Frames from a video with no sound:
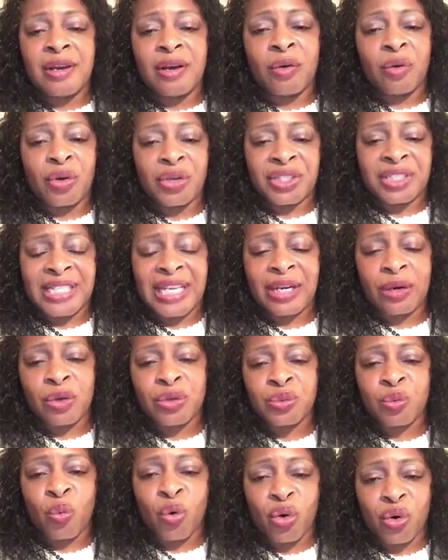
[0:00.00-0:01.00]
or say
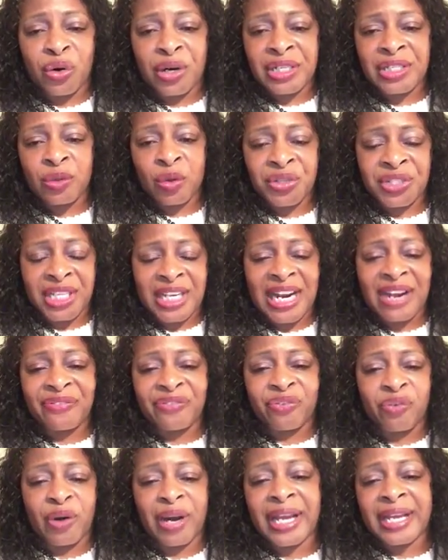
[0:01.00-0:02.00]
those words or say
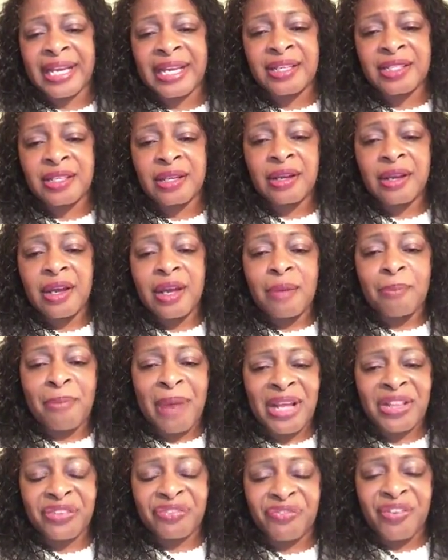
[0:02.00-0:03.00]
that phrase
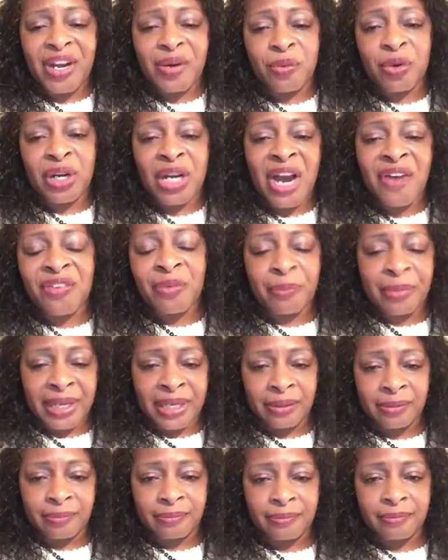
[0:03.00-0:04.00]
by the federal
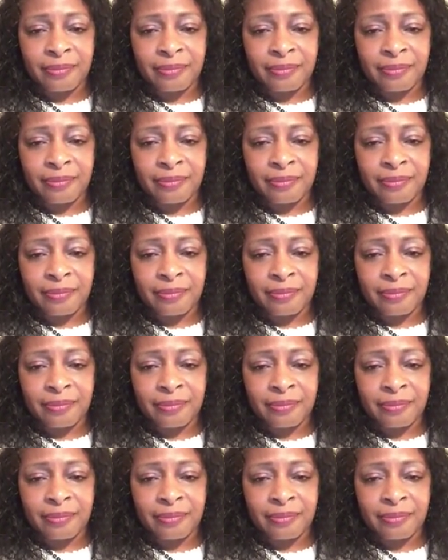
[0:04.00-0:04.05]
government,